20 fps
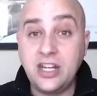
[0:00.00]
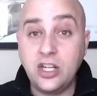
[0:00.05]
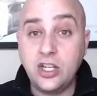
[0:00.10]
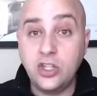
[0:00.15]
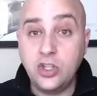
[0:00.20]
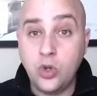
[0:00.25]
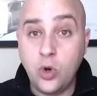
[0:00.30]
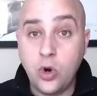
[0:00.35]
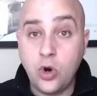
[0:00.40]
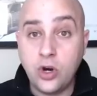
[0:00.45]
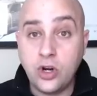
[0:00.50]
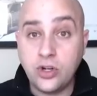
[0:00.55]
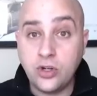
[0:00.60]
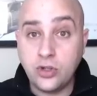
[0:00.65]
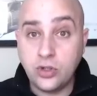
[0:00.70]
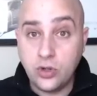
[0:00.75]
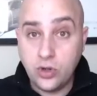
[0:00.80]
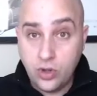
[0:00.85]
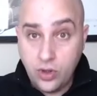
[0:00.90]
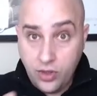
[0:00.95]

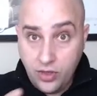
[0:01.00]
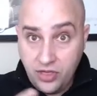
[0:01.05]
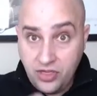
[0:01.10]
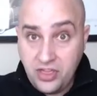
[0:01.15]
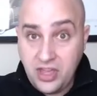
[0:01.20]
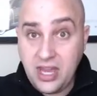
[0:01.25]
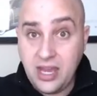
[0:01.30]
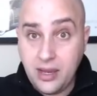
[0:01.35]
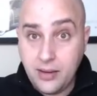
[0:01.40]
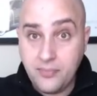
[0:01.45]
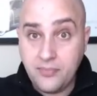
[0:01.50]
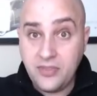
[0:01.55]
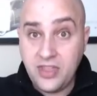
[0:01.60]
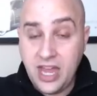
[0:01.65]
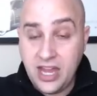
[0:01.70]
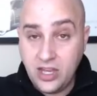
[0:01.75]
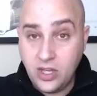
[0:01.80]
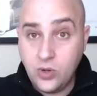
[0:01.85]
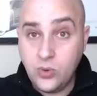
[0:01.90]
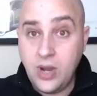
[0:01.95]
your theme
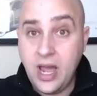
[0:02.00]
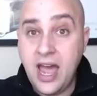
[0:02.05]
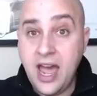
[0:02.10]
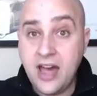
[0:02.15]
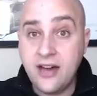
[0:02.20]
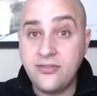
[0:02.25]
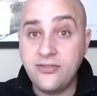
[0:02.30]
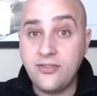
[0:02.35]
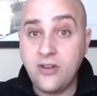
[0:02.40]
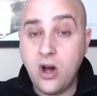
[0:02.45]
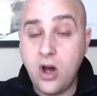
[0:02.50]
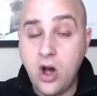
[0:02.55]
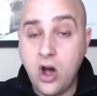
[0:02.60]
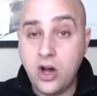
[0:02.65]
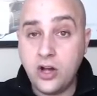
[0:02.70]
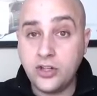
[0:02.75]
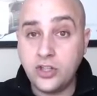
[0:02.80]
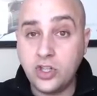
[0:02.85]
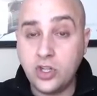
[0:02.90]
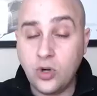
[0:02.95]
that you have
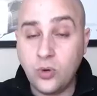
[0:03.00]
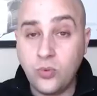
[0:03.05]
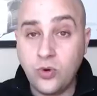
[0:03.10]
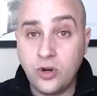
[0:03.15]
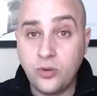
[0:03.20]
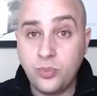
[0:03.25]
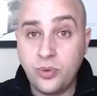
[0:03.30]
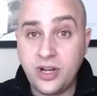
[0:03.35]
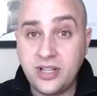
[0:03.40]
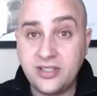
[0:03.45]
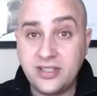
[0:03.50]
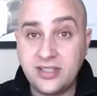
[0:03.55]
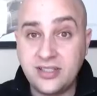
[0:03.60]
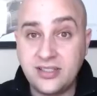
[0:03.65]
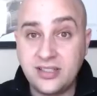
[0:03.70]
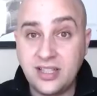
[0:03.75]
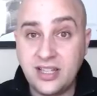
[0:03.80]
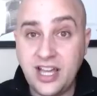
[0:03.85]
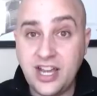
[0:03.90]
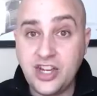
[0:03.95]
on your WordPress
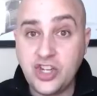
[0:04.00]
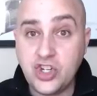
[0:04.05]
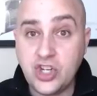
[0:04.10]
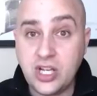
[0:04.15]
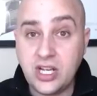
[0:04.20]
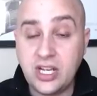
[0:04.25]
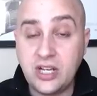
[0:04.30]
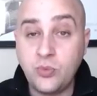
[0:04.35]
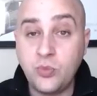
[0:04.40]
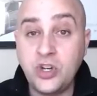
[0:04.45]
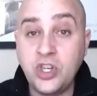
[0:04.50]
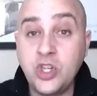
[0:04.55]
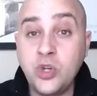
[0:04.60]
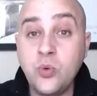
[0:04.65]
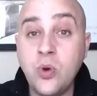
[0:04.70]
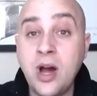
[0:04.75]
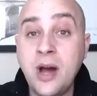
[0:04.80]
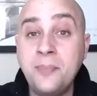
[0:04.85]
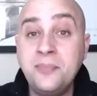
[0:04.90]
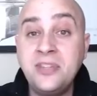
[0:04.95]
installation. And when you
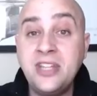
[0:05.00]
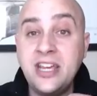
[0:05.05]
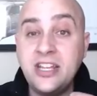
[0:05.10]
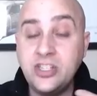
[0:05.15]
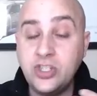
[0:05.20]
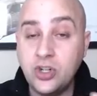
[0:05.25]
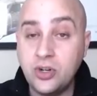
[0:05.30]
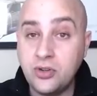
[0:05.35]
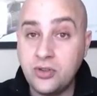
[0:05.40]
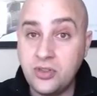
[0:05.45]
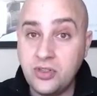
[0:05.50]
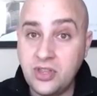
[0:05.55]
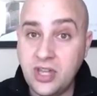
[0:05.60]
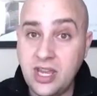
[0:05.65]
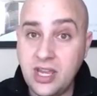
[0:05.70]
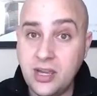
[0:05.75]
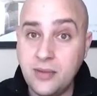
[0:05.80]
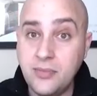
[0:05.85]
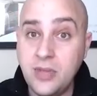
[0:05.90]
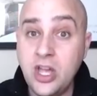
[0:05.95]
update your
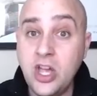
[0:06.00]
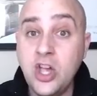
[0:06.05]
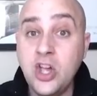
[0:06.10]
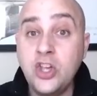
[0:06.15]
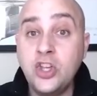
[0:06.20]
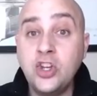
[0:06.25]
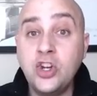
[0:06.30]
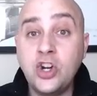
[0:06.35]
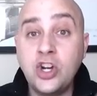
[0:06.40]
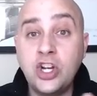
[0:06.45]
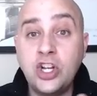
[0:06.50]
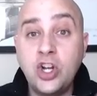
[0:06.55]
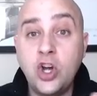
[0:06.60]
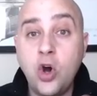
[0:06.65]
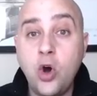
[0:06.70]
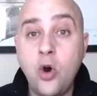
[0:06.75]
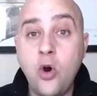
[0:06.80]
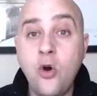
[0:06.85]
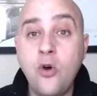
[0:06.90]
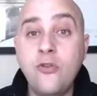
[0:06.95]
theme, you're going to
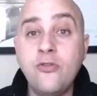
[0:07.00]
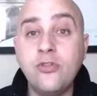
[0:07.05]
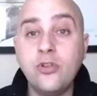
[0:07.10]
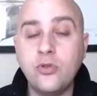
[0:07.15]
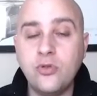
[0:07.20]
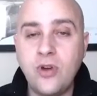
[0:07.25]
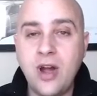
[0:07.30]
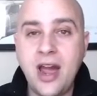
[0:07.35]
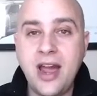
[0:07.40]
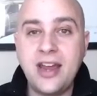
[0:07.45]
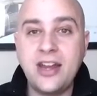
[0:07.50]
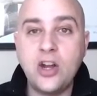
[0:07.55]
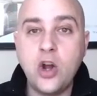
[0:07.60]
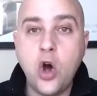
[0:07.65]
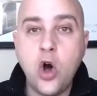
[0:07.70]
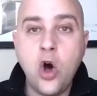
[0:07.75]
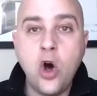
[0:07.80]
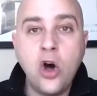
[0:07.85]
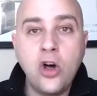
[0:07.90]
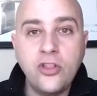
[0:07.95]
overwrite
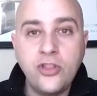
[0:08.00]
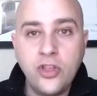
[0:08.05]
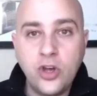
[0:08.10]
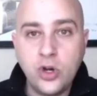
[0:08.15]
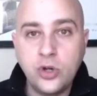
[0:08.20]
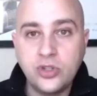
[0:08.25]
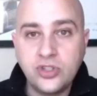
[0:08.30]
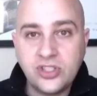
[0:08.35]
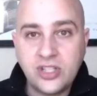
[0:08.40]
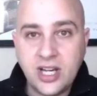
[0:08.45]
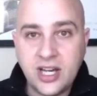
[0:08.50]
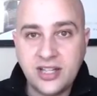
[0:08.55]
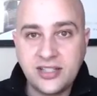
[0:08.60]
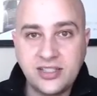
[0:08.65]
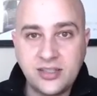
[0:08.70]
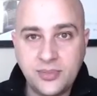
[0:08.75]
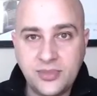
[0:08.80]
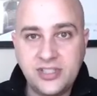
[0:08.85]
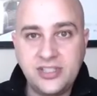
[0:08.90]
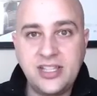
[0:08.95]
all those
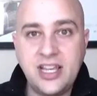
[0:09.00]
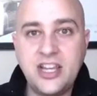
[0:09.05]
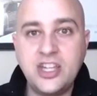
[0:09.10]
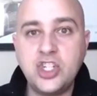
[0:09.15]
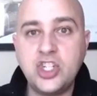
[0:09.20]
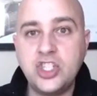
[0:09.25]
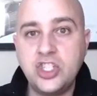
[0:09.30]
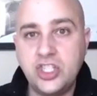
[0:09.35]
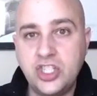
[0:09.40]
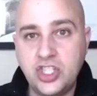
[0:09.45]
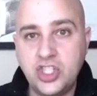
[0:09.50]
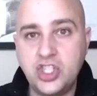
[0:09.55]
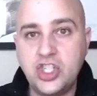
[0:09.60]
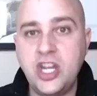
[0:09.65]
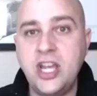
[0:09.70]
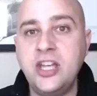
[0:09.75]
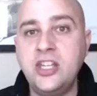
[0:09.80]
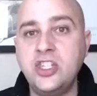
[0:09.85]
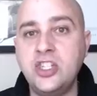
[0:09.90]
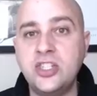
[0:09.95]
customizations and
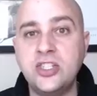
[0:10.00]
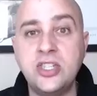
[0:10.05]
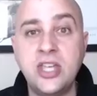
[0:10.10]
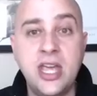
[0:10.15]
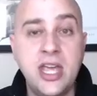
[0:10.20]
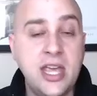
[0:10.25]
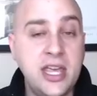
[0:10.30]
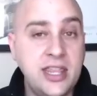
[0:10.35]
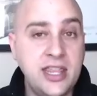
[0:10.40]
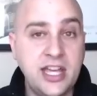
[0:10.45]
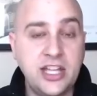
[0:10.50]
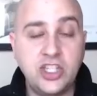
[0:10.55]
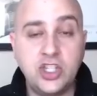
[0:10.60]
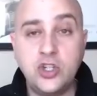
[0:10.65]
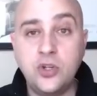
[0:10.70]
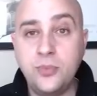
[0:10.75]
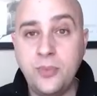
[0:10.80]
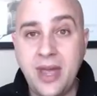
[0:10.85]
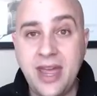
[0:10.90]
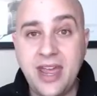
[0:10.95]
changes that
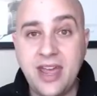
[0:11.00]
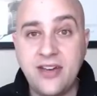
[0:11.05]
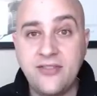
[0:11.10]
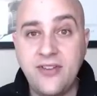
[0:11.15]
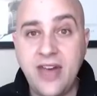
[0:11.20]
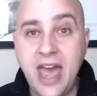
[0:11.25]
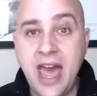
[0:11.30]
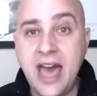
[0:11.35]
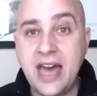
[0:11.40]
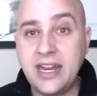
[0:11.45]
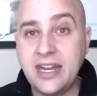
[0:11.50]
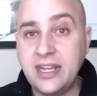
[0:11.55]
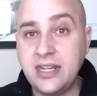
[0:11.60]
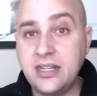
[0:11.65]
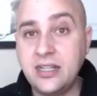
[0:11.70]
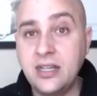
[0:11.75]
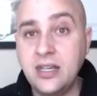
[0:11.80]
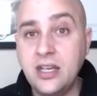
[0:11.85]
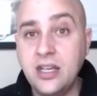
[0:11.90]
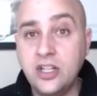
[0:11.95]
you may have
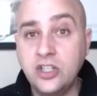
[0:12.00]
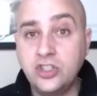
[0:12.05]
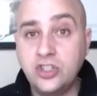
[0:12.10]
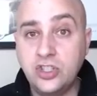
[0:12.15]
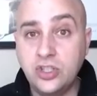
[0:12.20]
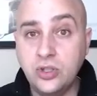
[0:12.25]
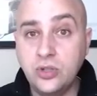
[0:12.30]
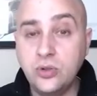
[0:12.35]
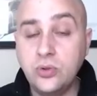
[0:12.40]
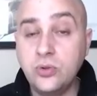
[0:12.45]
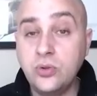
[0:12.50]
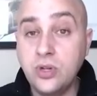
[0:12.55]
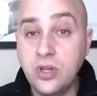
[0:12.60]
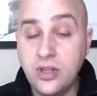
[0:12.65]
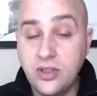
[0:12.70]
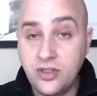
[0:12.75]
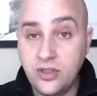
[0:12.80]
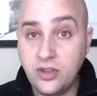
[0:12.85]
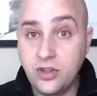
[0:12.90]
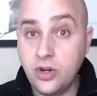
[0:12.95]
added to
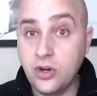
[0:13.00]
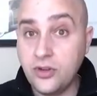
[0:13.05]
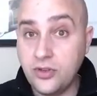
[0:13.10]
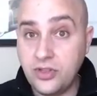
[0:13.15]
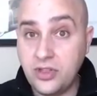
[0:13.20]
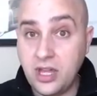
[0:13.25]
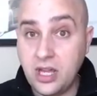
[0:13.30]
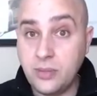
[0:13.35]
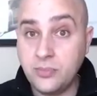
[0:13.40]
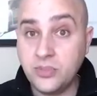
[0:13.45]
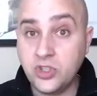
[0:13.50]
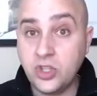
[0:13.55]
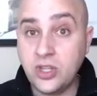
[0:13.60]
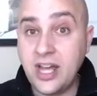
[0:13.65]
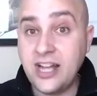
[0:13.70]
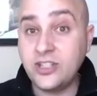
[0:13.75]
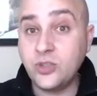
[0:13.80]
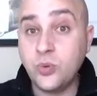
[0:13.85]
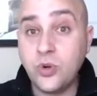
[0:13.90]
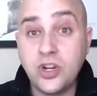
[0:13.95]
your theme. So
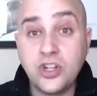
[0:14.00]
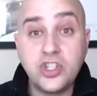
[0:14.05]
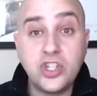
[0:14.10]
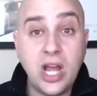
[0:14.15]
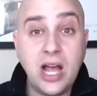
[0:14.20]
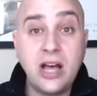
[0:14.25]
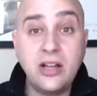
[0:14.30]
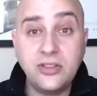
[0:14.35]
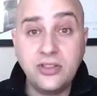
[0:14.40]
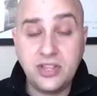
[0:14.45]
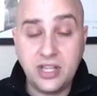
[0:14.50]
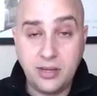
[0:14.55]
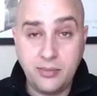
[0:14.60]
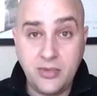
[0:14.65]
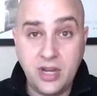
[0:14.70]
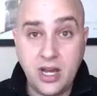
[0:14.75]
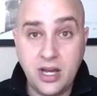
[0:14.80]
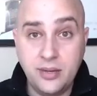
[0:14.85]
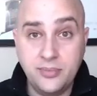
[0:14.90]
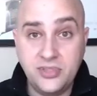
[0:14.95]
that's where a child theme
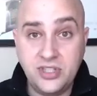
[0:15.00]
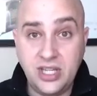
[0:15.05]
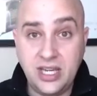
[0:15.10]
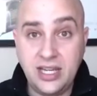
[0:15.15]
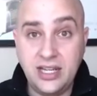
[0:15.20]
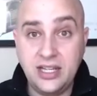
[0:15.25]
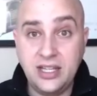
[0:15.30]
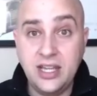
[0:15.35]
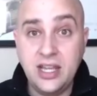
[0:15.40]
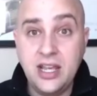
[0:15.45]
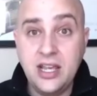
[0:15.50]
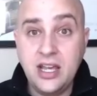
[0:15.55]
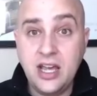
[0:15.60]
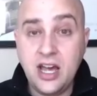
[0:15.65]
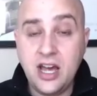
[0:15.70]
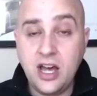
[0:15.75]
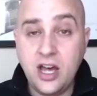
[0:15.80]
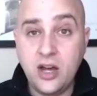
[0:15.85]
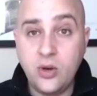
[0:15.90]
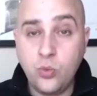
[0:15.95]
comes in.
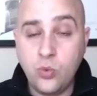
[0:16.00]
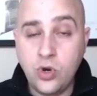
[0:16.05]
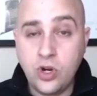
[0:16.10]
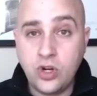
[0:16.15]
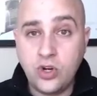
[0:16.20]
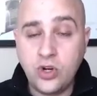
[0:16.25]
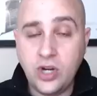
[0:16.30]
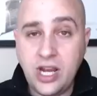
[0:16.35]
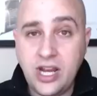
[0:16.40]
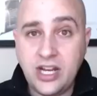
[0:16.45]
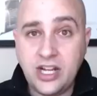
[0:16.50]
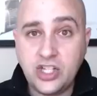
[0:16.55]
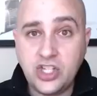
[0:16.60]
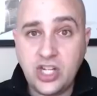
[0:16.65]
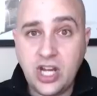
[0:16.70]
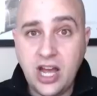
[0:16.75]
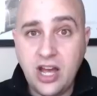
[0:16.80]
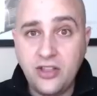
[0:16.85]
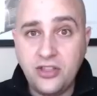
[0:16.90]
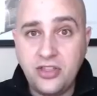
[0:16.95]
Uh, we'll create a
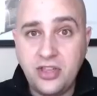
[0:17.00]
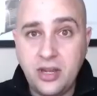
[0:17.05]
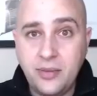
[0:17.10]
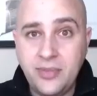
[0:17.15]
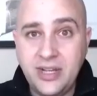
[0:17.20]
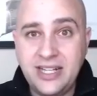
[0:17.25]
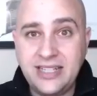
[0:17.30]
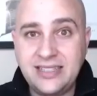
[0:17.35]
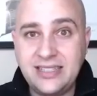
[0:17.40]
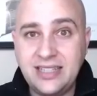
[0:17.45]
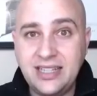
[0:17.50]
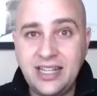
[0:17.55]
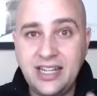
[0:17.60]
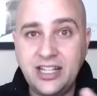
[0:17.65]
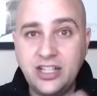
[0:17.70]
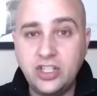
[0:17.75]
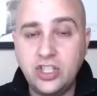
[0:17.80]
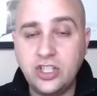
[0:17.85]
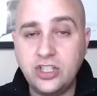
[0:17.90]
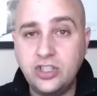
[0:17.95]
child theme and it's
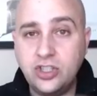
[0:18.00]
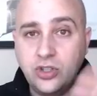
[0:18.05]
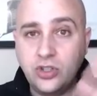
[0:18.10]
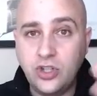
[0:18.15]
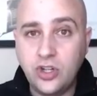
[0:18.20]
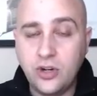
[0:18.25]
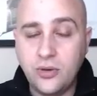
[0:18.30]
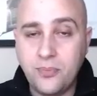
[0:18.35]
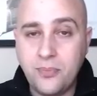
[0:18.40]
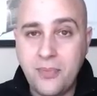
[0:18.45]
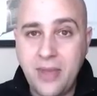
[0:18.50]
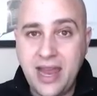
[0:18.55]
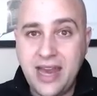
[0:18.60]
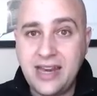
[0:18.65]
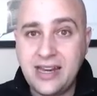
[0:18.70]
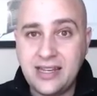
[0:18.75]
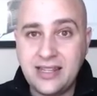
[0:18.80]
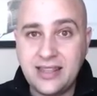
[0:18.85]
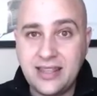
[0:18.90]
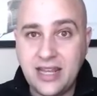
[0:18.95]
linked to your
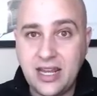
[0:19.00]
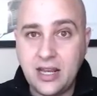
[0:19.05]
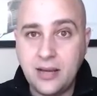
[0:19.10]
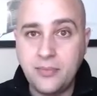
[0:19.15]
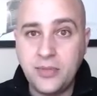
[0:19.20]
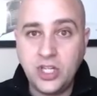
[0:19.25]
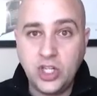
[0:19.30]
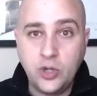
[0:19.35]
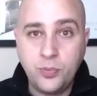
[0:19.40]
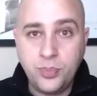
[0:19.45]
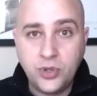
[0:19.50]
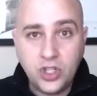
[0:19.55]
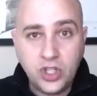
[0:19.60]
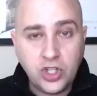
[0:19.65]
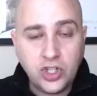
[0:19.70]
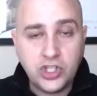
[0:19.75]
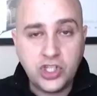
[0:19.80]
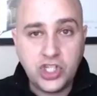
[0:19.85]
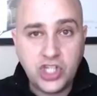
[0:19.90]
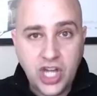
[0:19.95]
main theme, and you put
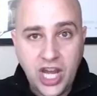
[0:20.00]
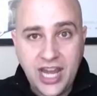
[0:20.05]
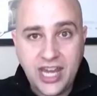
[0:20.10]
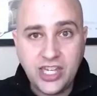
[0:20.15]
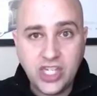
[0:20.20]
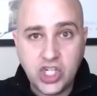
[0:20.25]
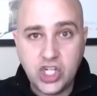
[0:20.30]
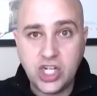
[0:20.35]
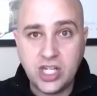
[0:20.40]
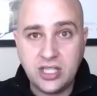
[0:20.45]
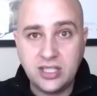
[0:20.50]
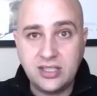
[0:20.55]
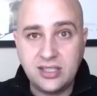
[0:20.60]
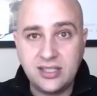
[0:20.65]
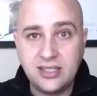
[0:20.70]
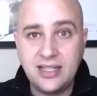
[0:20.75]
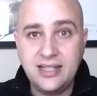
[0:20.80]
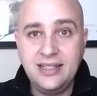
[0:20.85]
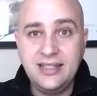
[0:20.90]
your changes